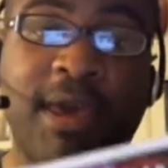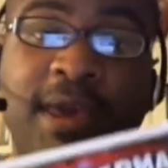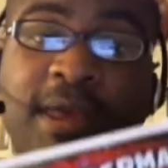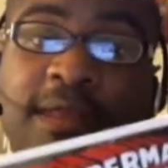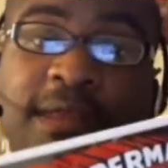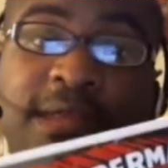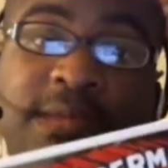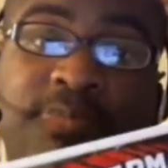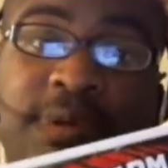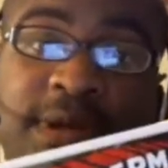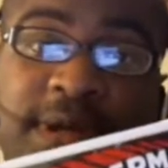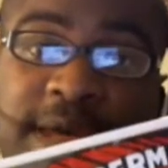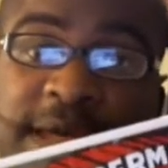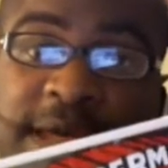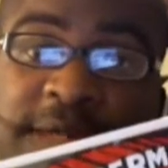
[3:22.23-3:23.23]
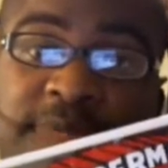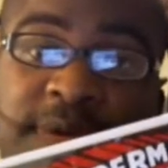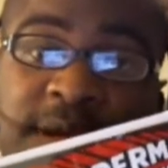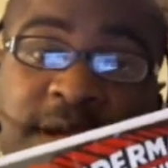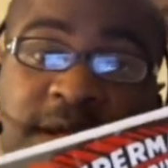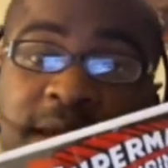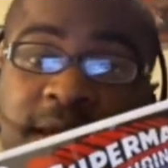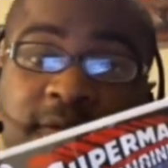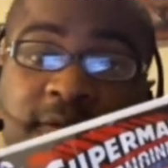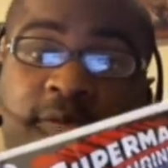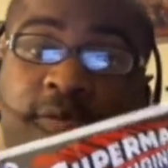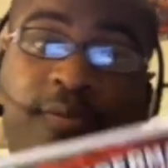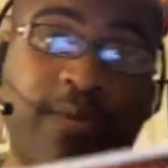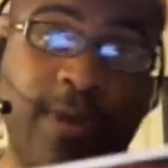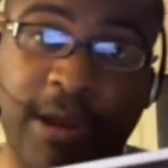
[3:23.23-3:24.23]
This book has been
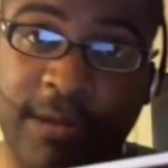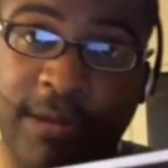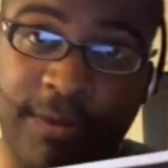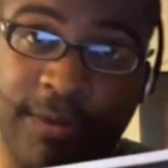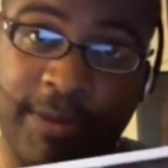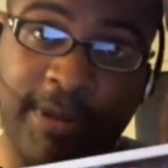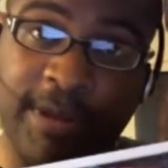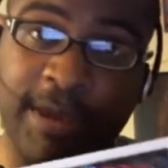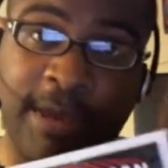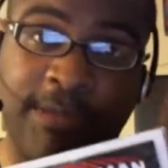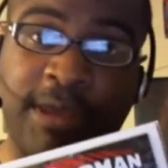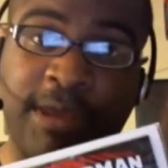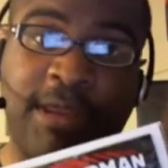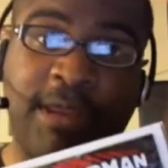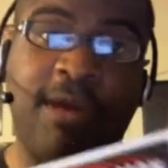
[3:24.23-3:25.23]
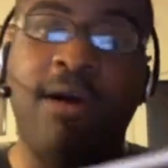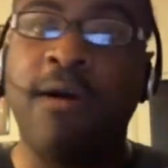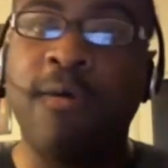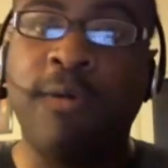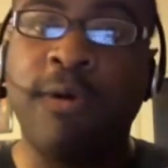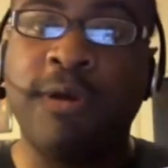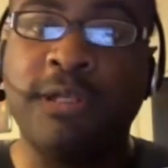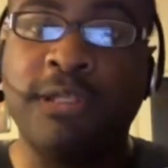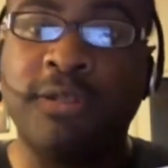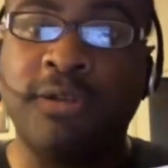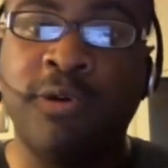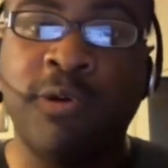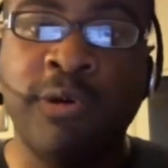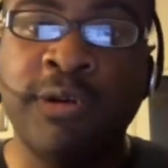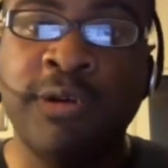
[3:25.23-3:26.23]
incredible. I mean, the artwork is
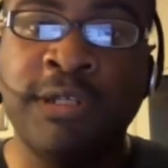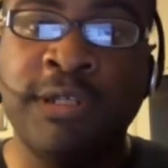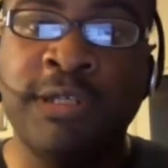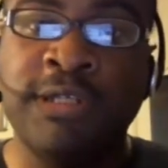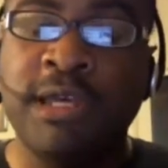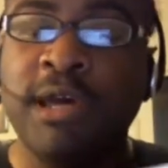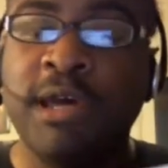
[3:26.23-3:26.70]
gorgeous.